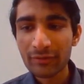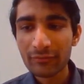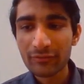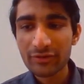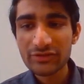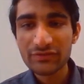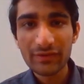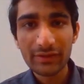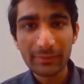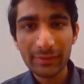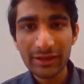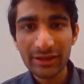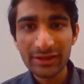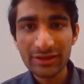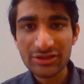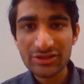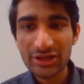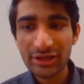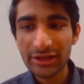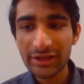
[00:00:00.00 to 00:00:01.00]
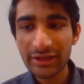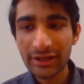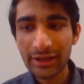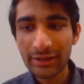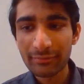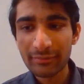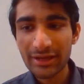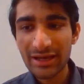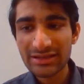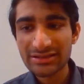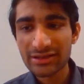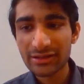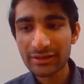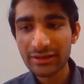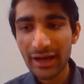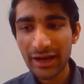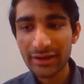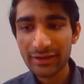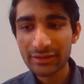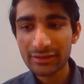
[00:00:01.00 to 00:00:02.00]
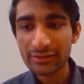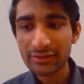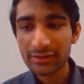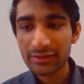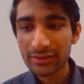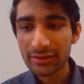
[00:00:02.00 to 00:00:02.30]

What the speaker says: which will be initially named as untitled.